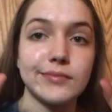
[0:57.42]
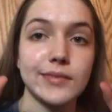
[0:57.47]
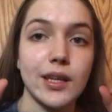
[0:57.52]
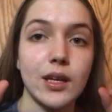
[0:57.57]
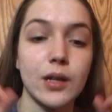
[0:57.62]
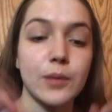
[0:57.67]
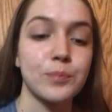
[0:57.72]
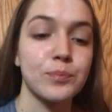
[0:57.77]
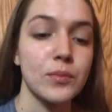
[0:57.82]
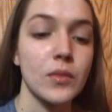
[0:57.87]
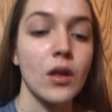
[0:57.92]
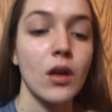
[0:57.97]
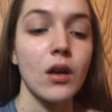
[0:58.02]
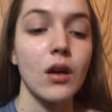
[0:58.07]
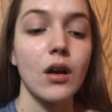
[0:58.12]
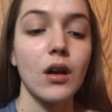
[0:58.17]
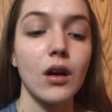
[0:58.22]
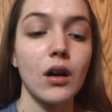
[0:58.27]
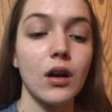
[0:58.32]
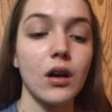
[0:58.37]
Yeah.
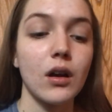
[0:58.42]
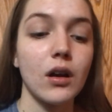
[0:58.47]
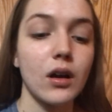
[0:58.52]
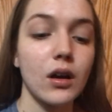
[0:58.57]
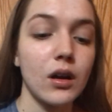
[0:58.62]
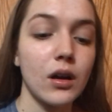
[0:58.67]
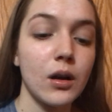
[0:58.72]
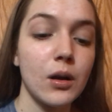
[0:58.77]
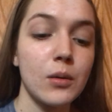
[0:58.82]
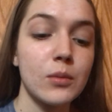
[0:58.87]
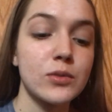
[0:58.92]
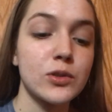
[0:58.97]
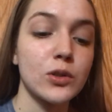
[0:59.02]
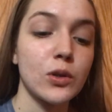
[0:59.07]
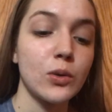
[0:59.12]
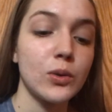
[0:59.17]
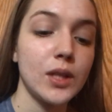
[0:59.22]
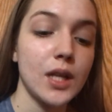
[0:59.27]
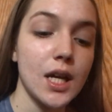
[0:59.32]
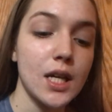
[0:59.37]

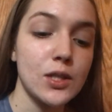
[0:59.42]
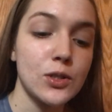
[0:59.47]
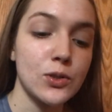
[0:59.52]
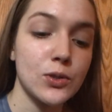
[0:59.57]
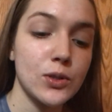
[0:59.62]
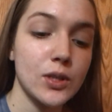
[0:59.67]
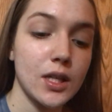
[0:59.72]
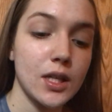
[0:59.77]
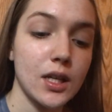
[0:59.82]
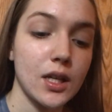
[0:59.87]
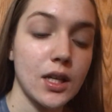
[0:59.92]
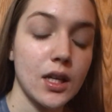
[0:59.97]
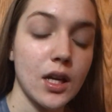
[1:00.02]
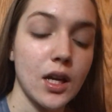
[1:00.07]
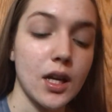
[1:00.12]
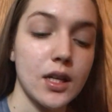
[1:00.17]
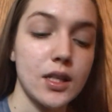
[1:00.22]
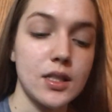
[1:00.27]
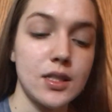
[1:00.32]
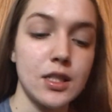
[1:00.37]
So yesterday
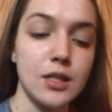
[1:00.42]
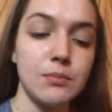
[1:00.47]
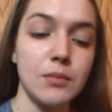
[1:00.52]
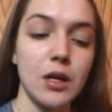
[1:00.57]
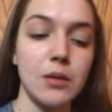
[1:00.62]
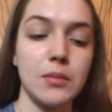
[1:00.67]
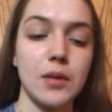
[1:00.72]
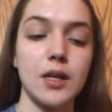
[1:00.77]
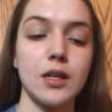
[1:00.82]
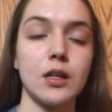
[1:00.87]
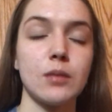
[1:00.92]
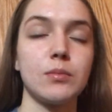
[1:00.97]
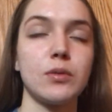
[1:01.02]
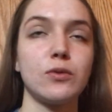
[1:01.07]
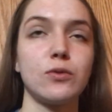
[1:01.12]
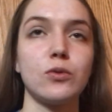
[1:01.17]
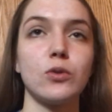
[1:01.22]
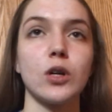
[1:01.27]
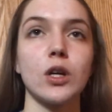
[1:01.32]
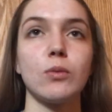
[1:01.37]
I did my makeup
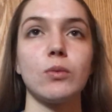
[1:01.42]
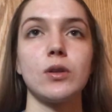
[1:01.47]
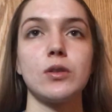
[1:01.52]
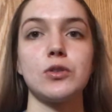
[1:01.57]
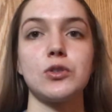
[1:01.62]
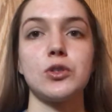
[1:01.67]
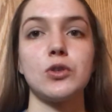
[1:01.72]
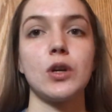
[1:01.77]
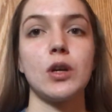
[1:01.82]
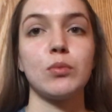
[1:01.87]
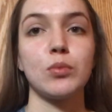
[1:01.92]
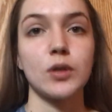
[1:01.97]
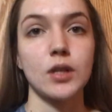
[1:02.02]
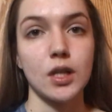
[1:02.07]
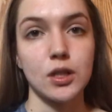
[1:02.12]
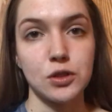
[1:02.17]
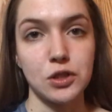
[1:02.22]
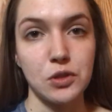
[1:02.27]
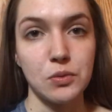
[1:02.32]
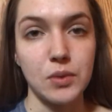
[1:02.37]
before I went to a
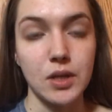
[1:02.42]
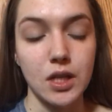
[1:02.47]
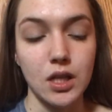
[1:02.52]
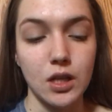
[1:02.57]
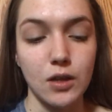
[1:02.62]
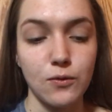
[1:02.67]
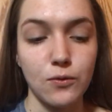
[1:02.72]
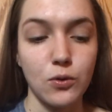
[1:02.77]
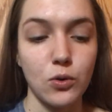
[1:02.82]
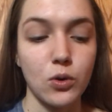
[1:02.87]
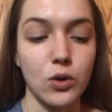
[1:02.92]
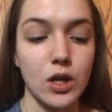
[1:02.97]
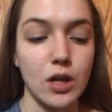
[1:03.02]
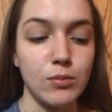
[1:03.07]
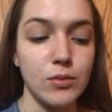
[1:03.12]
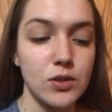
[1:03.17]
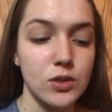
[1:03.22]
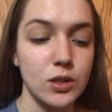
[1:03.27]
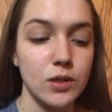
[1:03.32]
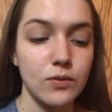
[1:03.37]
production meeting for a
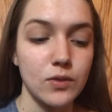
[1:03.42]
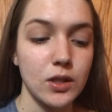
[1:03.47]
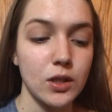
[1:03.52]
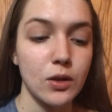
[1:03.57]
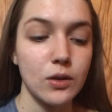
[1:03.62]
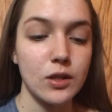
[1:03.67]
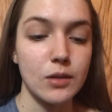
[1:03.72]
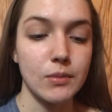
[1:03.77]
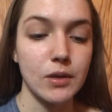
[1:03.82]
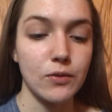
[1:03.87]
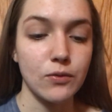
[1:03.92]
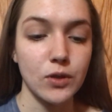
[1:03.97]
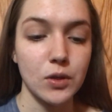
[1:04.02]
music video that my